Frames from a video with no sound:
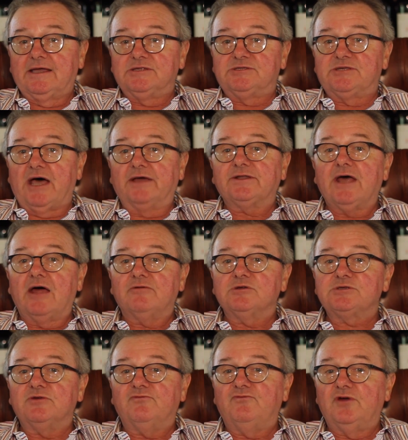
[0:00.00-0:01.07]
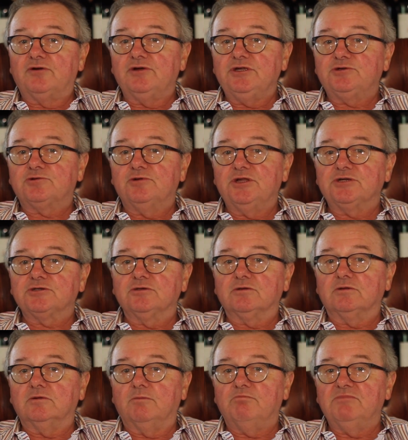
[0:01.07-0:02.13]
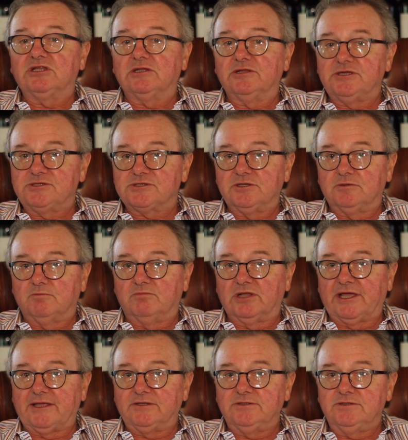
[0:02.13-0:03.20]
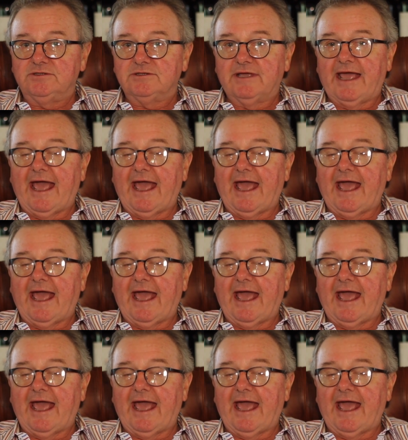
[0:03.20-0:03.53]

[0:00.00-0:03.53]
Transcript: Za'atar is a very traditional Middle Eastern blend,